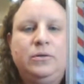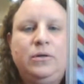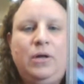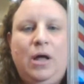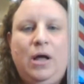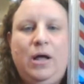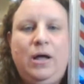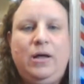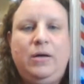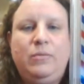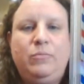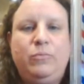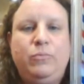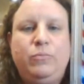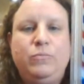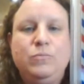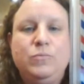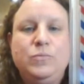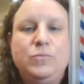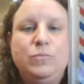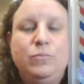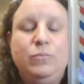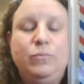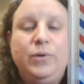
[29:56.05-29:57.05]

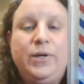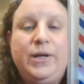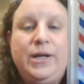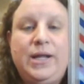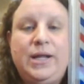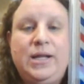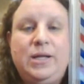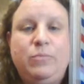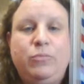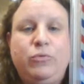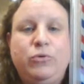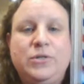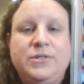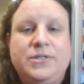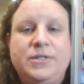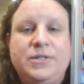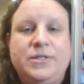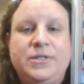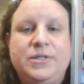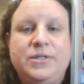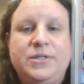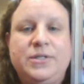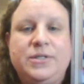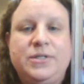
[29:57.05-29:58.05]
Panini
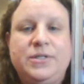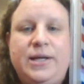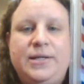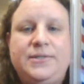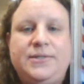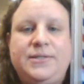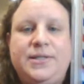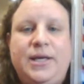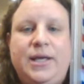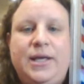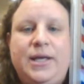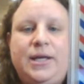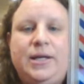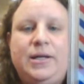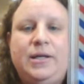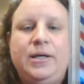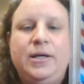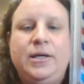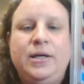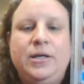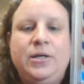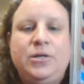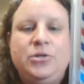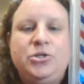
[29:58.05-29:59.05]
Prism
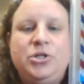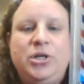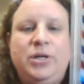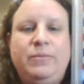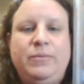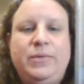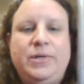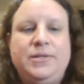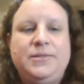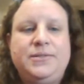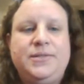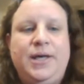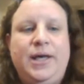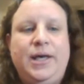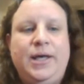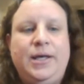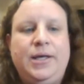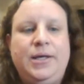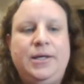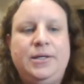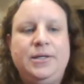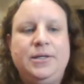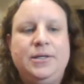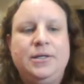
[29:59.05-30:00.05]
2018 Gem Mint
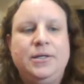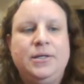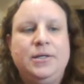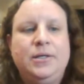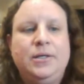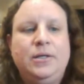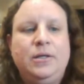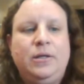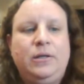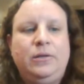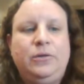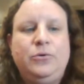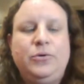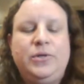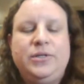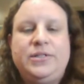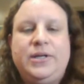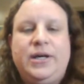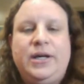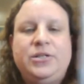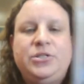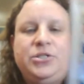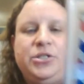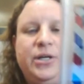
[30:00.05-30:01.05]
10
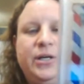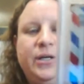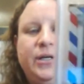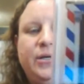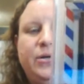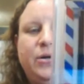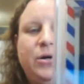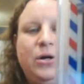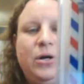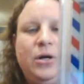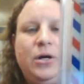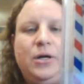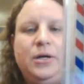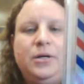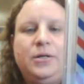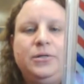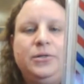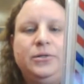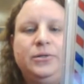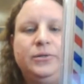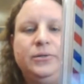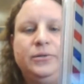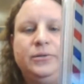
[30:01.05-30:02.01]
Luka Doncic card.